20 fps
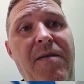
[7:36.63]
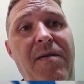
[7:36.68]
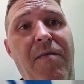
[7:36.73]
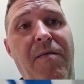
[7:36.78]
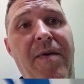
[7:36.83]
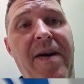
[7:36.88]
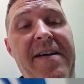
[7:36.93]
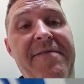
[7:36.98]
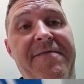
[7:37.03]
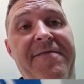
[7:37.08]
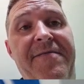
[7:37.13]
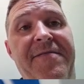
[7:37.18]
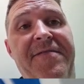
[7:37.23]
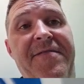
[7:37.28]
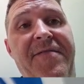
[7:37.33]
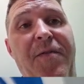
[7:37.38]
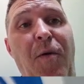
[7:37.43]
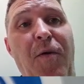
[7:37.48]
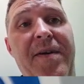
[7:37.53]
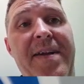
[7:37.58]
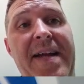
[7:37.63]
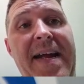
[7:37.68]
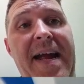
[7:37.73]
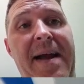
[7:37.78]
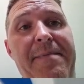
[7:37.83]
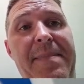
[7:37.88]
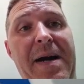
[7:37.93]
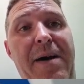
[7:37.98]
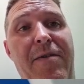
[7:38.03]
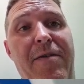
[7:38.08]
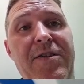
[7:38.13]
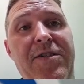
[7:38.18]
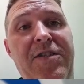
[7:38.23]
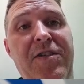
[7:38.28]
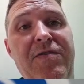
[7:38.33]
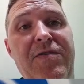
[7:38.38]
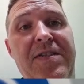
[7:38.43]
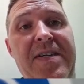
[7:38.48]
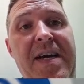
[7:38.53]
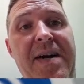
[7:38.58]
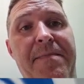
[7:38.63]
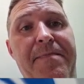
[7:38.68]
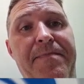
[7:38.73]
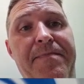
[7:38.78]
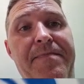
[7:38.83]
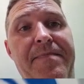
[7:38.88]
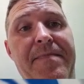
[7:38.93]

We're at forty amp hours used up,